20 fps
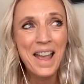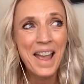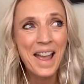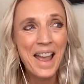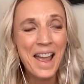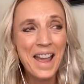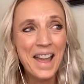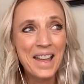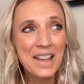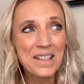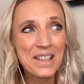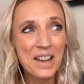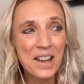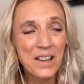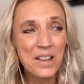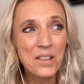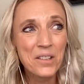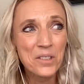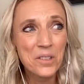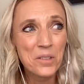And I
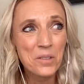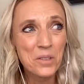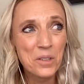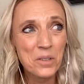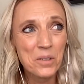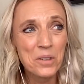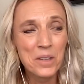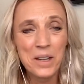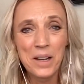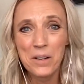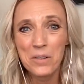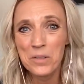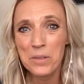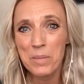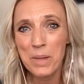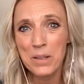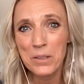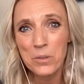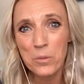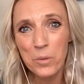also knew that I was
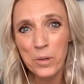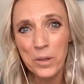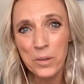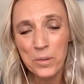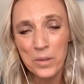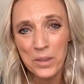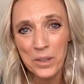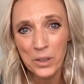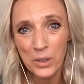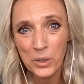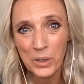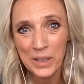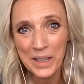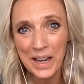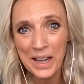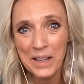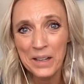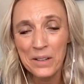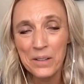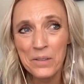meant to work with the
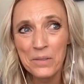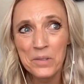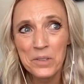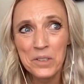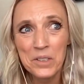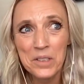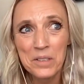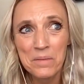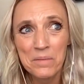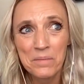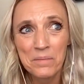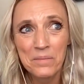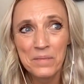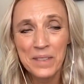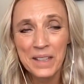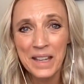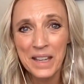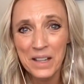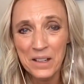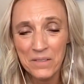creatives,
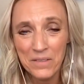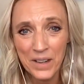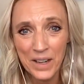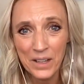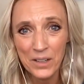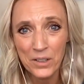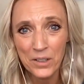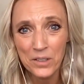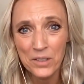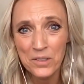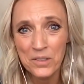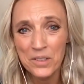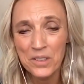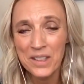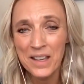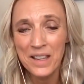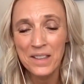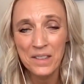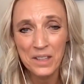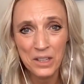the innovators,
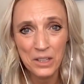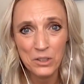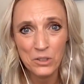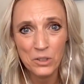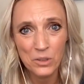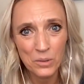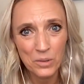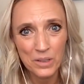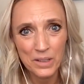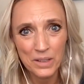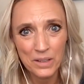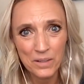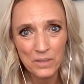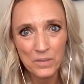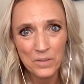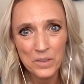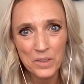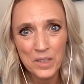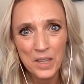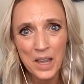and the
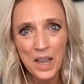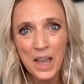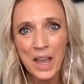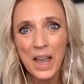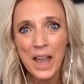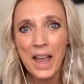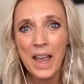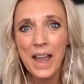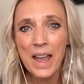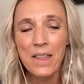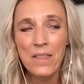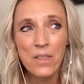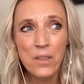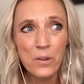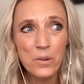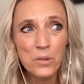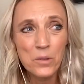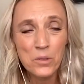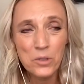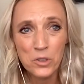intuitives. And
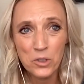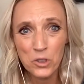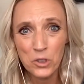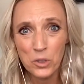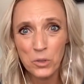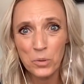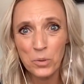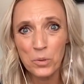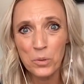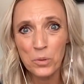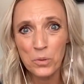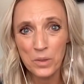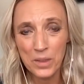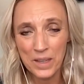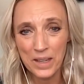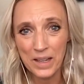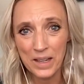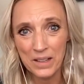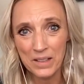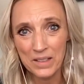those two
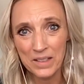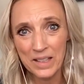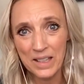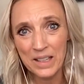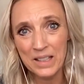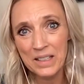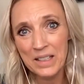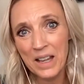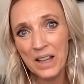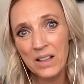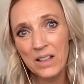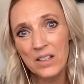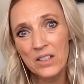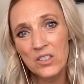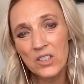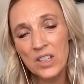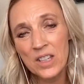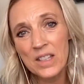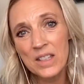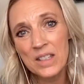things, the
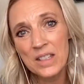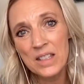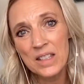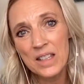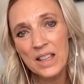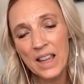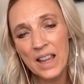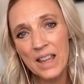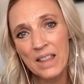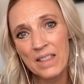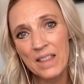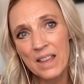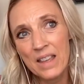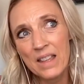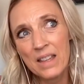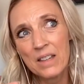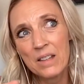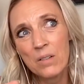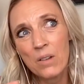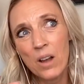intelligence and
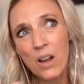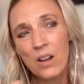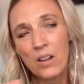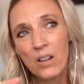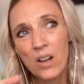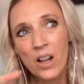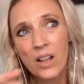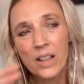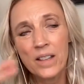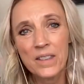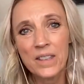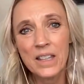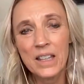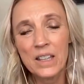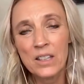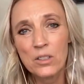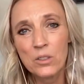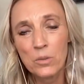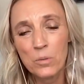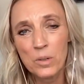then I'll call it the
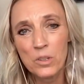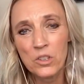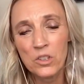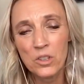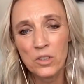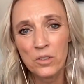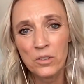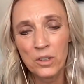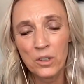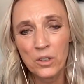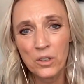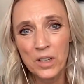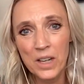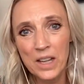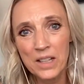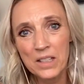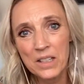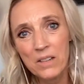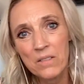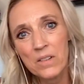intuition or the
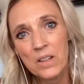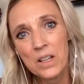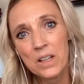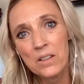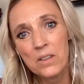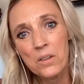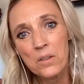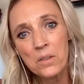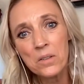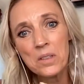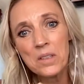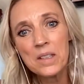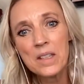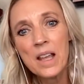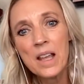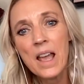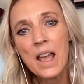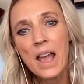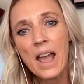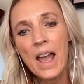creativity, those
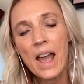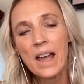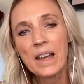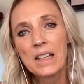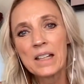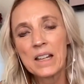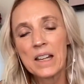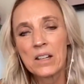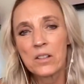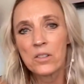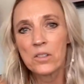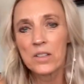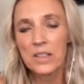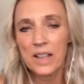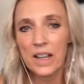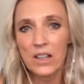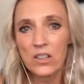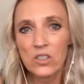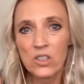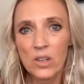had an
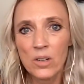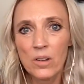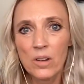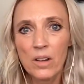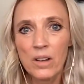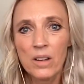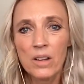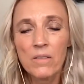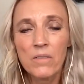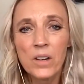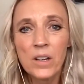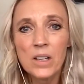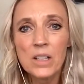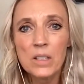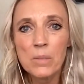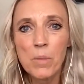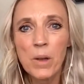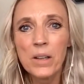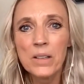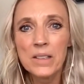intersection in a very
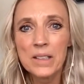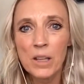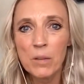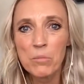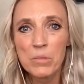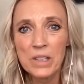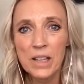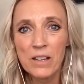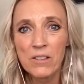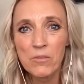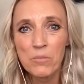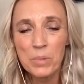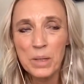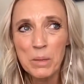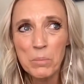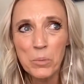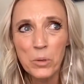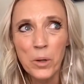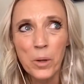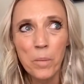small subset of
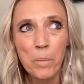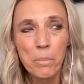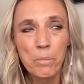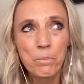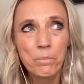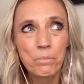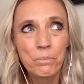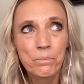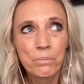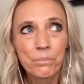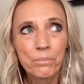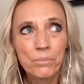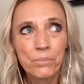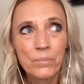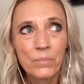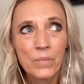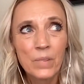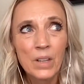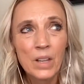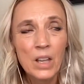people.
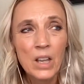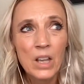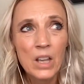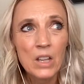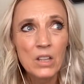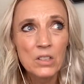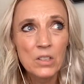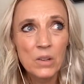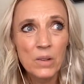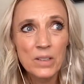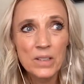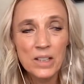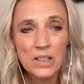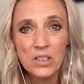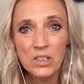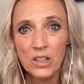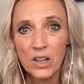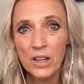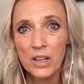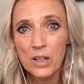So as I
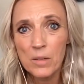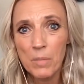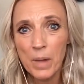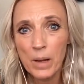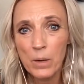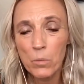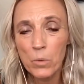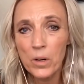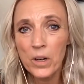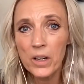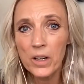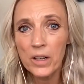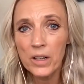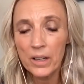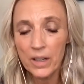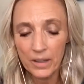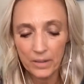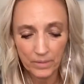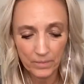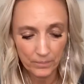started my work,
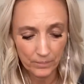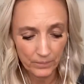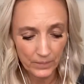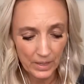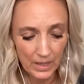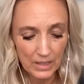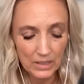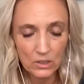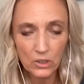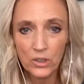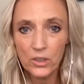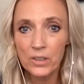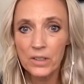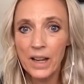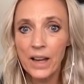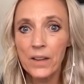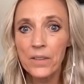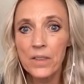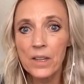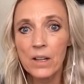it turned
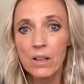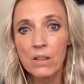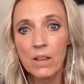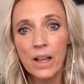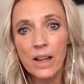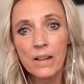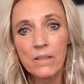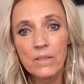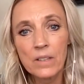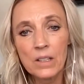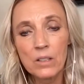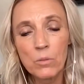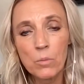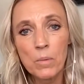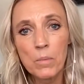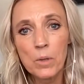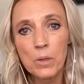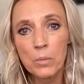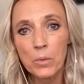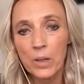out that a lot of these
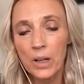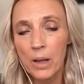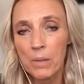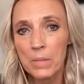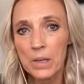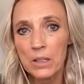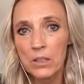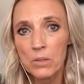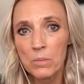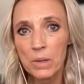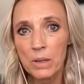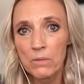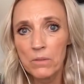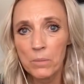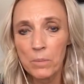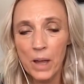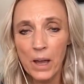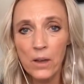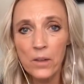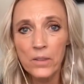women were coming to me from
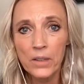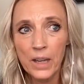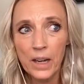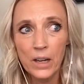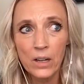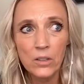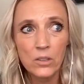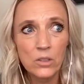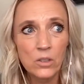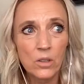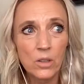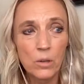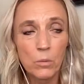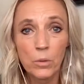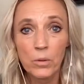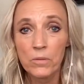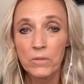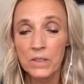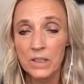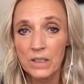healthcare, so they were
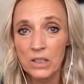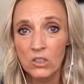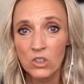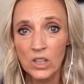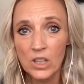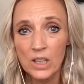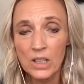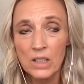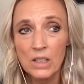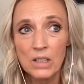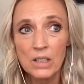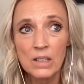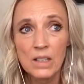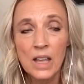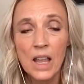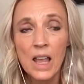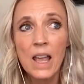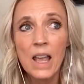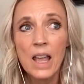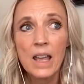physicians,
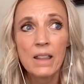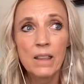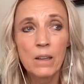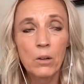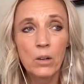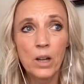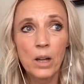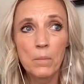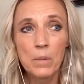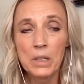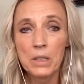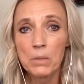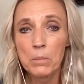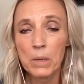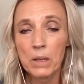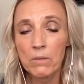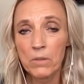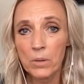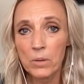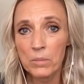they were coming to me
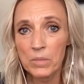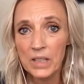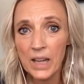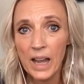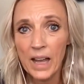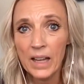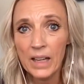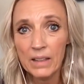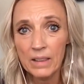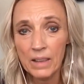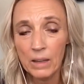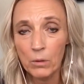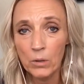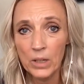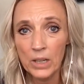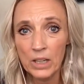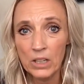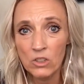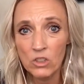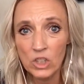from tech, they were
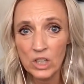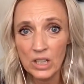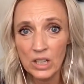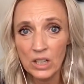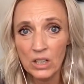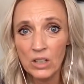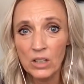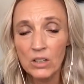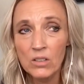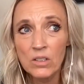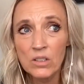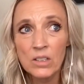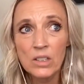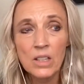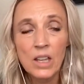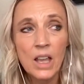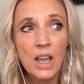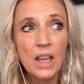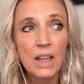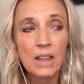engineers,
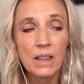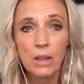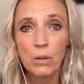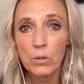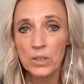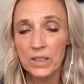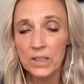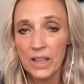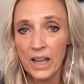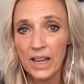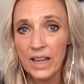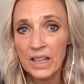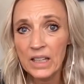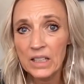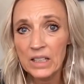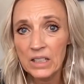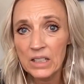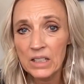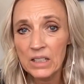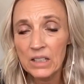they were
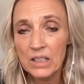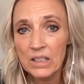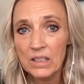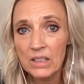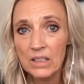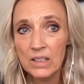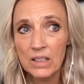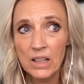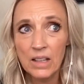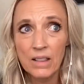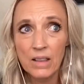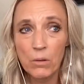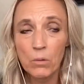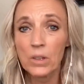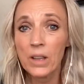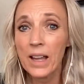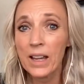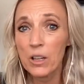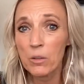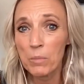scientists, they were
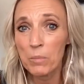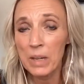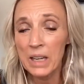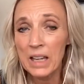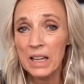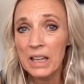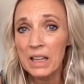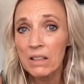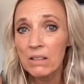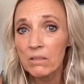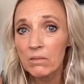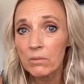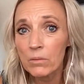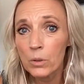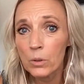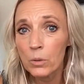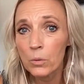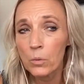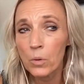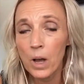like me,
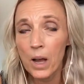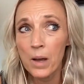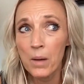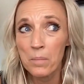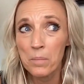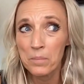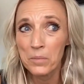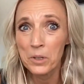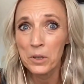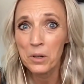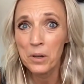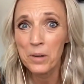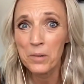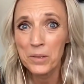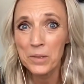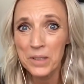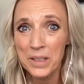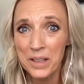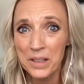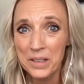who, um, you know, I
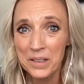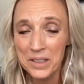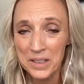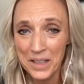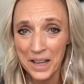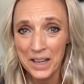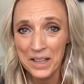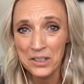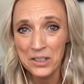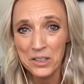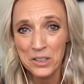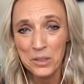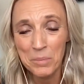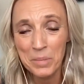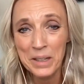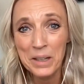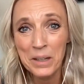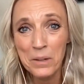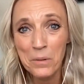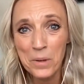was a scientist to
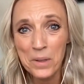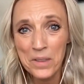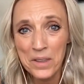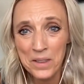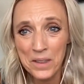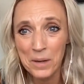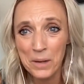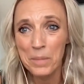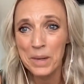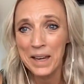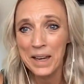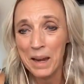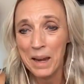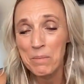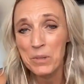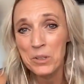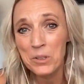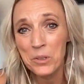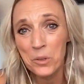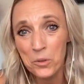begin with, and then I became
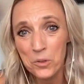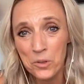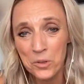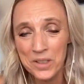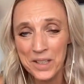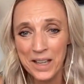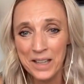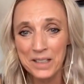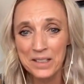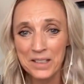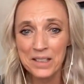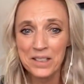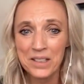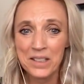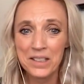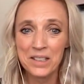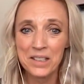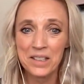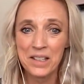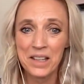a social scientist
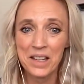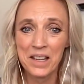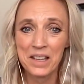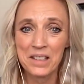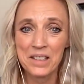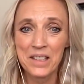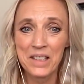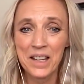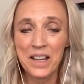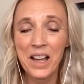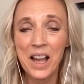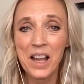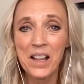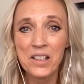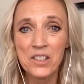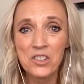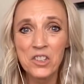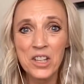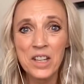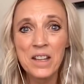in
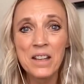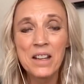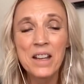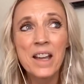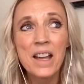psychology.